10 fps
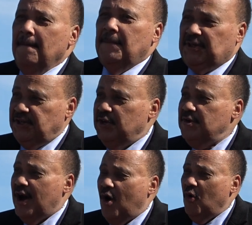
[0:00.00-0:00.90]
But do you
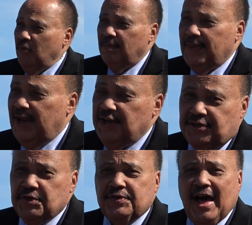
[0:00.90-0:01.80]
know that in
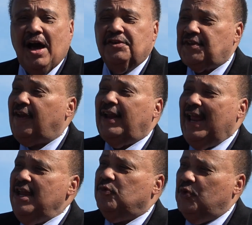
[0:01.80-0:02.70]

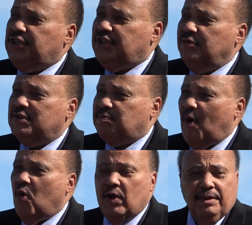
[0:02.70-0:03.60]
2008, when she was
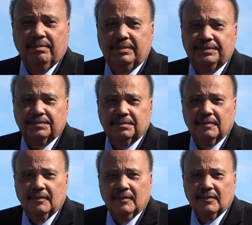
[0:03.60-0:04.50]
born,
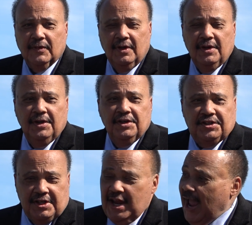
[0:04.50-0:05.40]

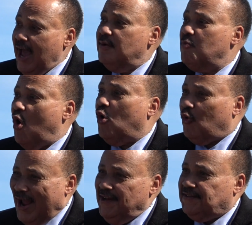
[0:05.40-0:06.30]
she had more
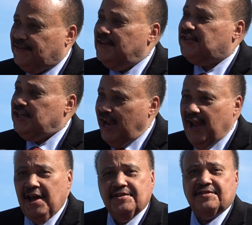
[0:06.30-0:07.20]
rights than she
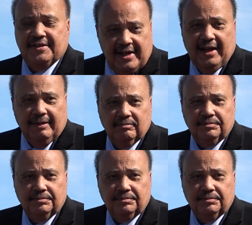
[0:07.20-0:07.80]
has today?